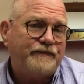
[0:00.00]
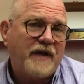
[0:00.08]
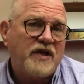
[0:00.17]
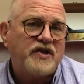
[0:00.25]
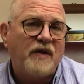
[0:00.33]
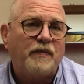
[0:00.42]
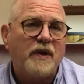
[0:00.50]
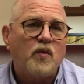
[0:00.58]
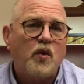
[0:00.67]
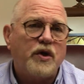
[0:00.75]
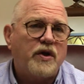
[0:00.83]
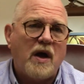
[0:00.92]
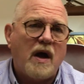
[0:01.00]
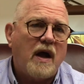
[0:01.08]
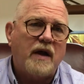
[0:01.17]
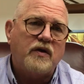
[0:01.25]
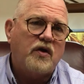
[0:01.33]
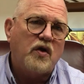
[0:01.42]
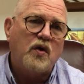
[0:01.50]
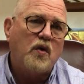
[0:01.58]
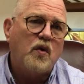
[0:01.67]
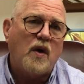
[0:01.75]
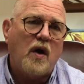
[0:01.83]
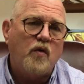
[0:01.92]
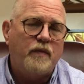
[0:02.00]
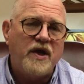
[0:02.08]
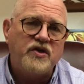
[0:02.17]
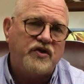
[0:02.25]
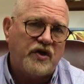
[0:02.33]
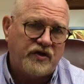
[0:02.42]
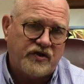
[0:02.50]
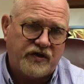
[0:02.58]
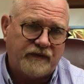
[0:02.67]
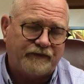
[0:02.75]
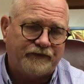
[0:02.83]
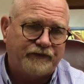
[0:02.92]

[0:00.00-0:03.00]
do obeisance